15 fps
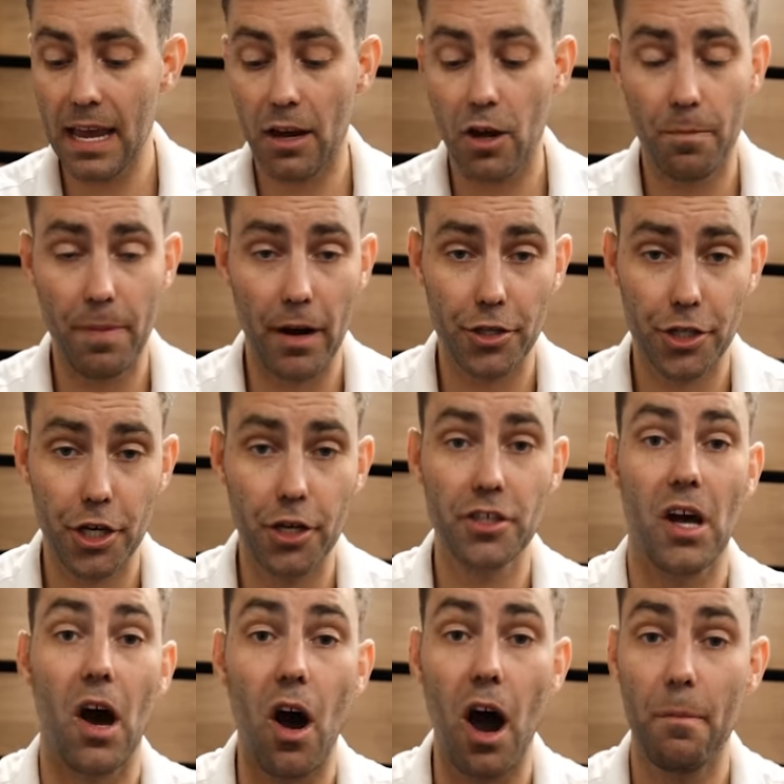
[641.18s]
Get a good pair of
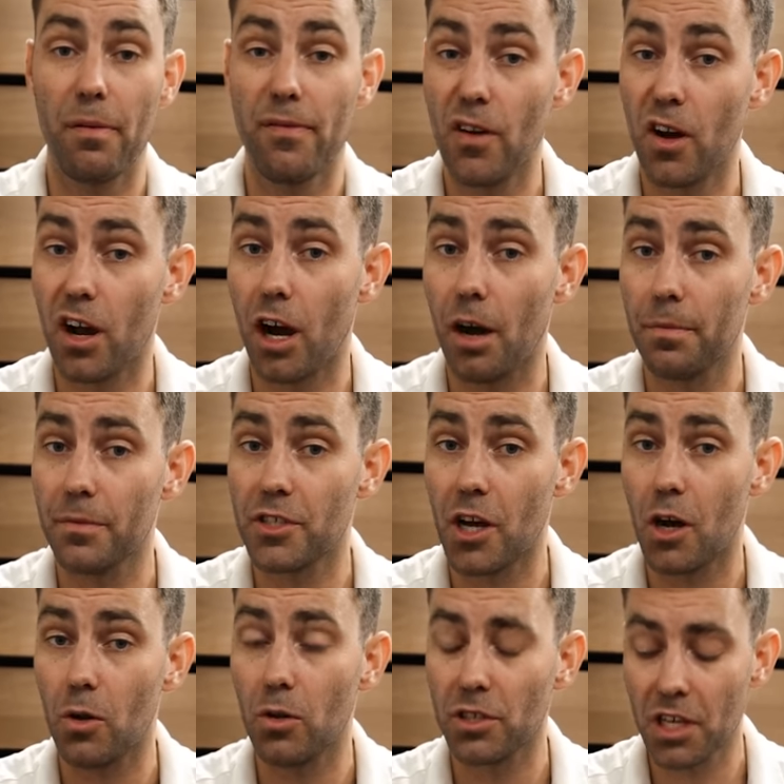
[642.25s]
shoes. I prefer carbon
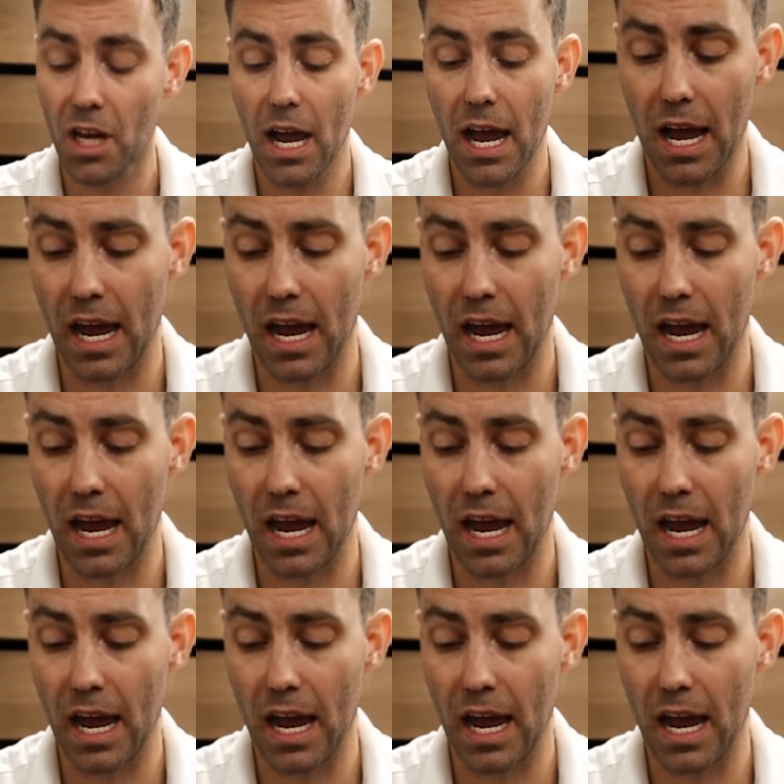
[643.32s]
soles.